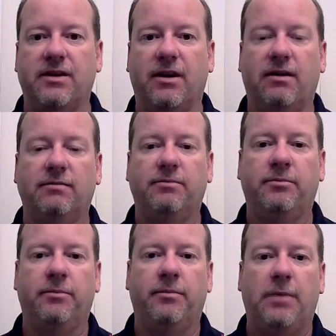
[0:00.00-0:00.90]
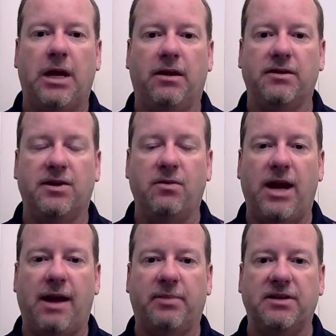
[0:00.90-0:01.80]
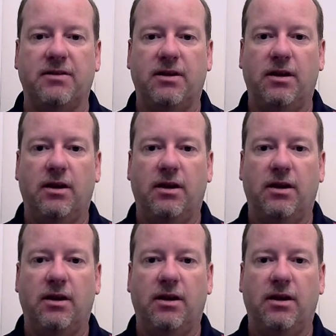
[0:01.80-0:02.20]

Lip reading: in there, and let's see what happens.